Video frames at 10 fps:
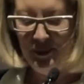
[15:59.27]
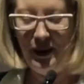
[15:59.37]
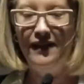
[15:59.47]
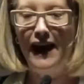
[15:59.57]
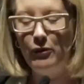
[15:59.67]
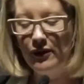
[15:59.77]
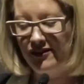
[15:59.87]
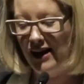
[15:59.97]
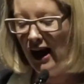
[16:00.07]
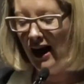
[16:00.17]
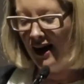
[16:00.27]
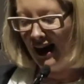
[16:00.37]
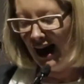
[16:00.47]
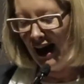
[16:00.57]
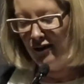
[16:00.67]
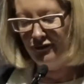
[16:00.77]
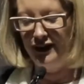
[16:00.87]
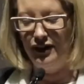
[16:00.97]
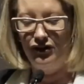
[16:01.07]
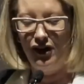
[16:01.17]
But that was the half
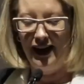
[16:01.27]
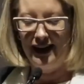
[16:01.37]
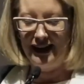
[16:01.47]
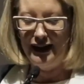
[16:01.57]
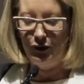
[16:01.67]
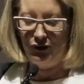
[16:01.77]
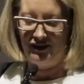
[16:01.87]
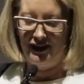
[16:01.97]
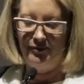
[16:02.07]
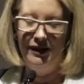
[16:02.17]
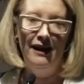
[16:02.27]
the entire legal team.